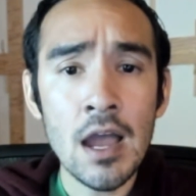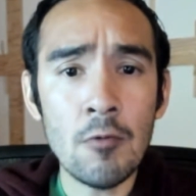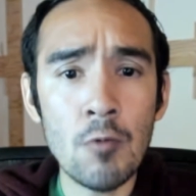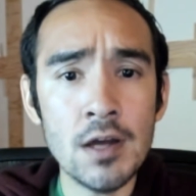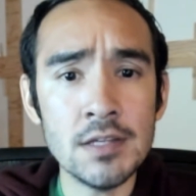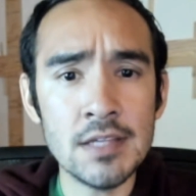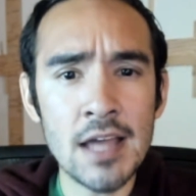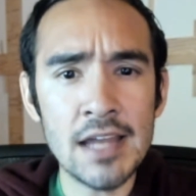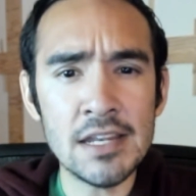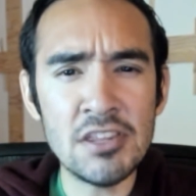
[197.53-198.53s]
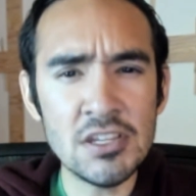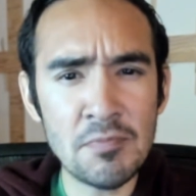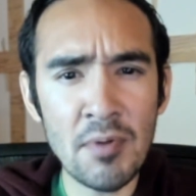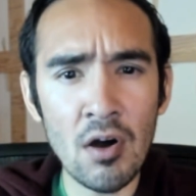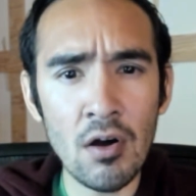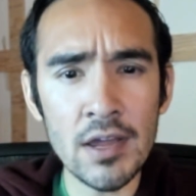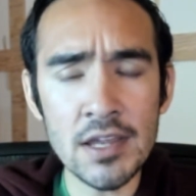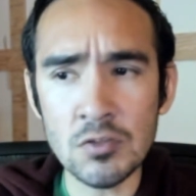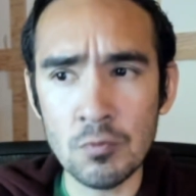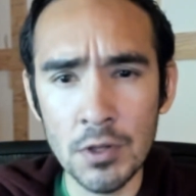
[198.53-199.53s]
was that this ball
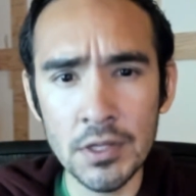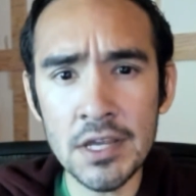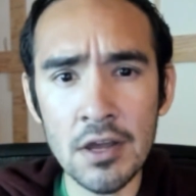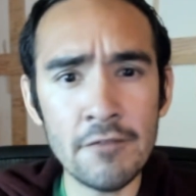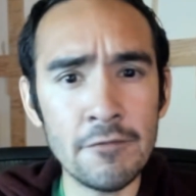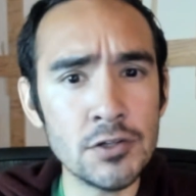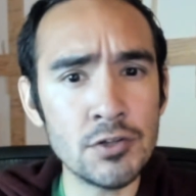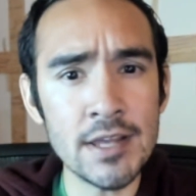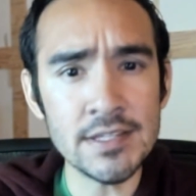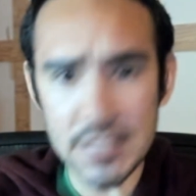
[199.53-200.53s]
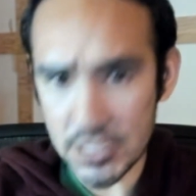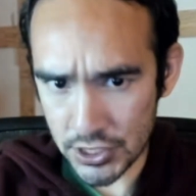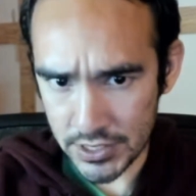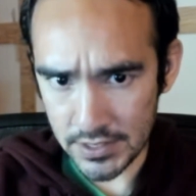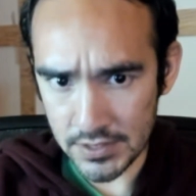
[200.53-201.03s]
is really good for transition.